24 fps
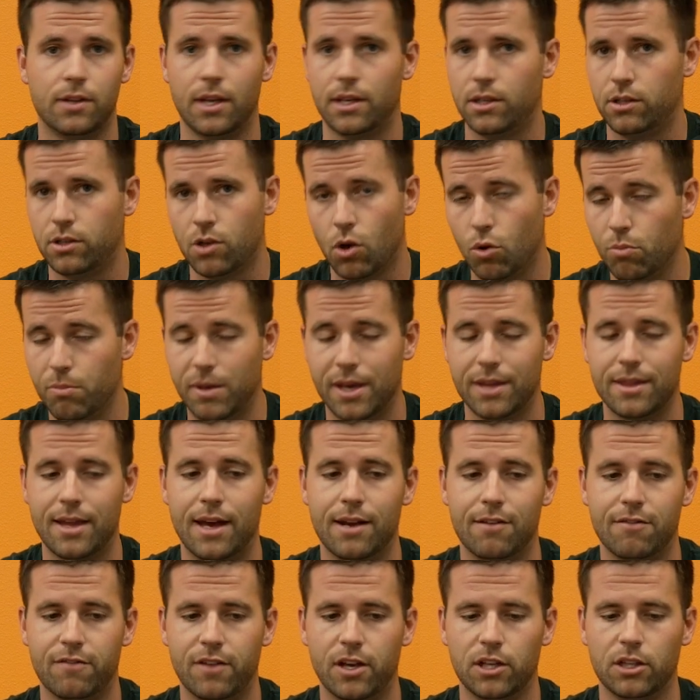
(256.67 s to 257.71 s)
They don't make
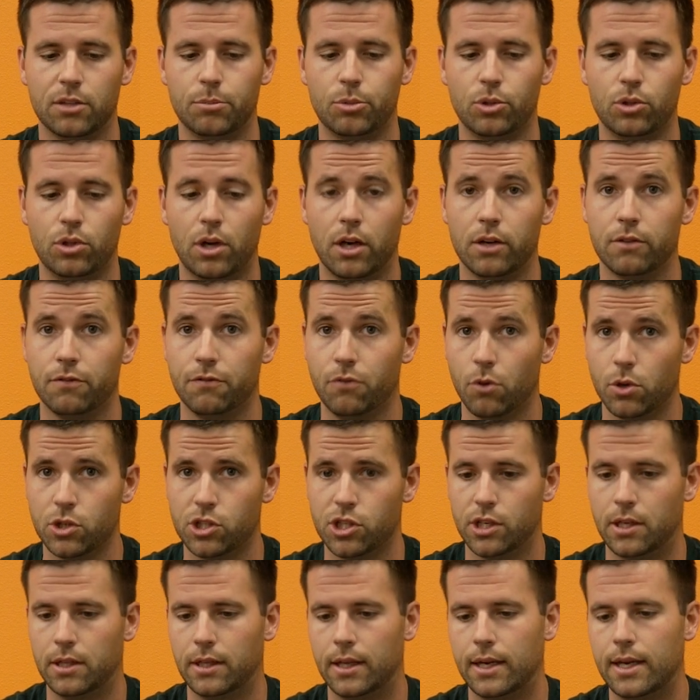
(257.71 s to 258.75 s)
that available,
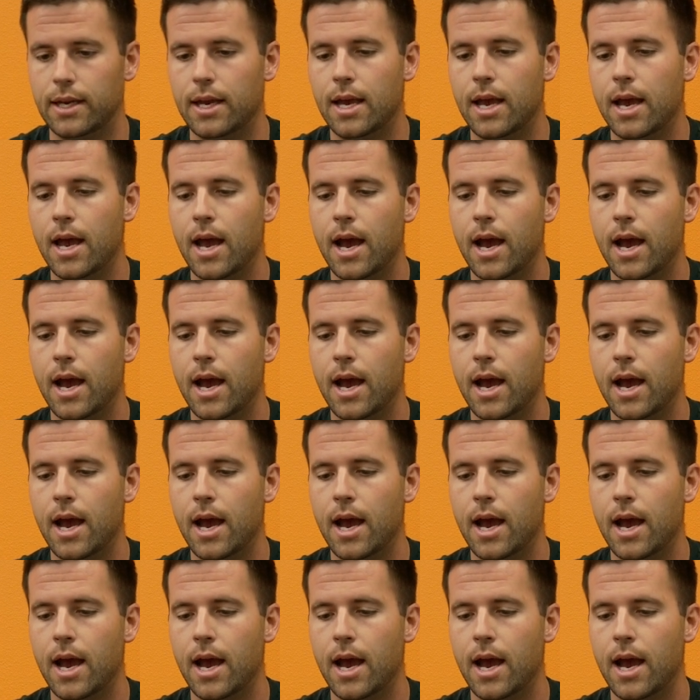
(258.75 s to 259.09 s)
unfortunately.